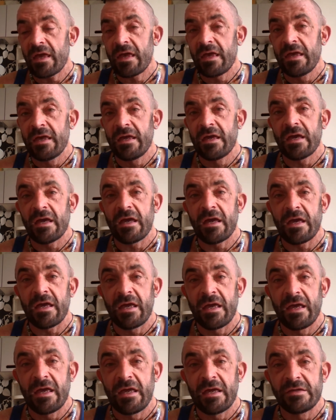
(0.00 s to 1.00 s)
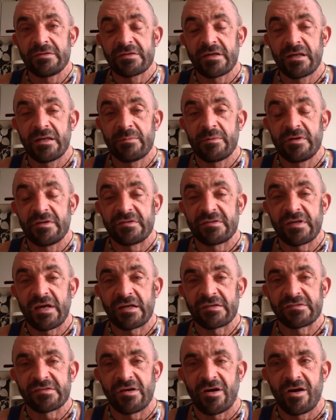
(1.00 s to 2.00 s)
he is going to be
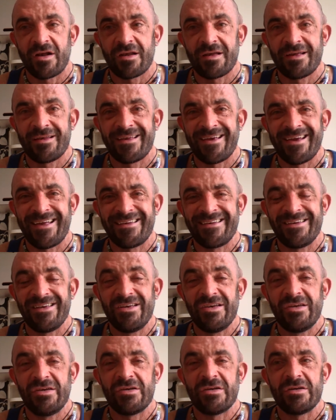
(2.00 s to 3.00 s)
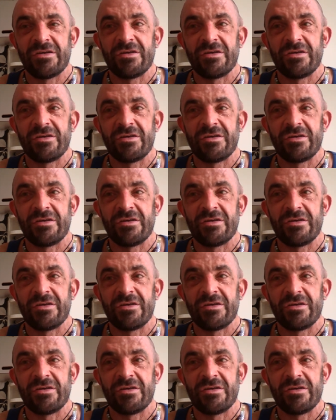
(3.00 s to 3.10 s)
sextiling any